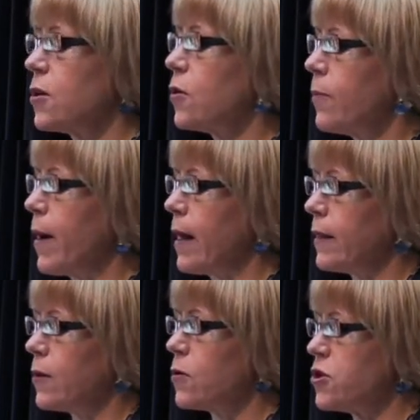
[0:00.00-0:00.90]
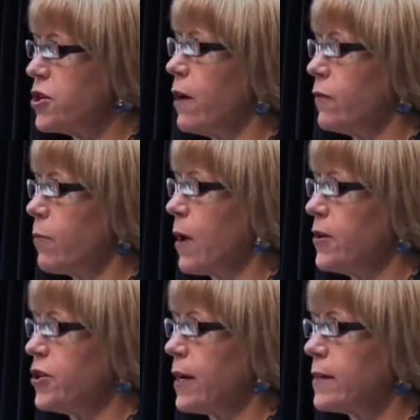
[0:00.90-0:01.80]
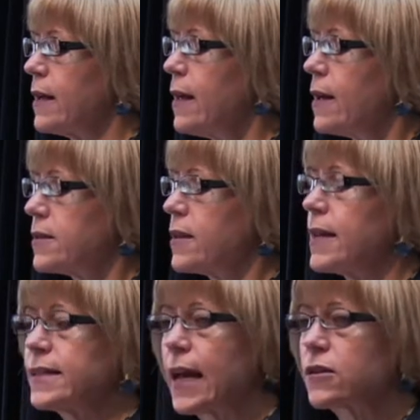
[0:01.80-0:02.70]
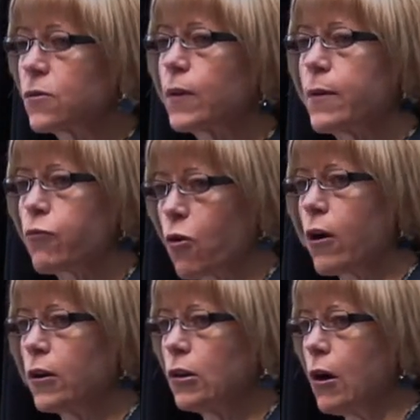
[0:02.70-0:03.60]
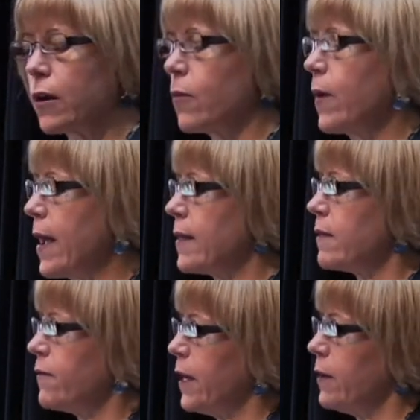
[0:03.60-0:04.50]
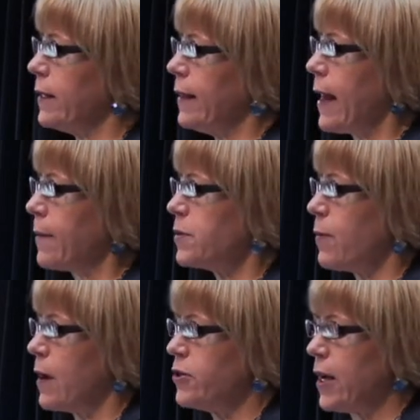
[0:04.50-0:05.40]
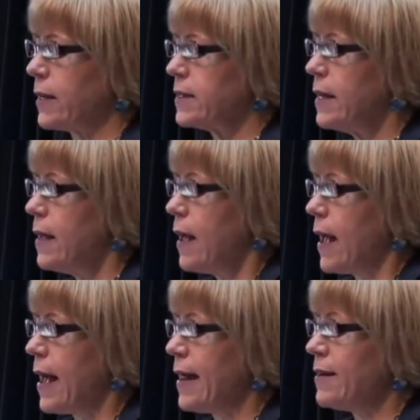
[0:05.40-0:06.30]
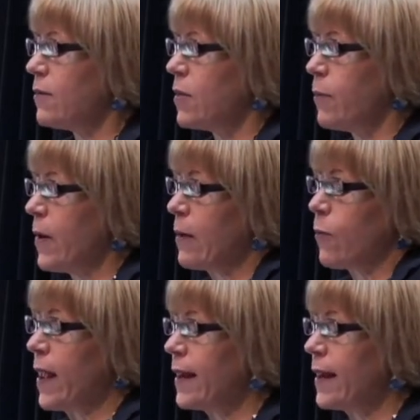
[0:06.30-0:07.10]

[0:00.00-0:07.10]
to go to pilot, or to shelve the project. So the execs are really brought along the way in the Fidelity Labs project. And the big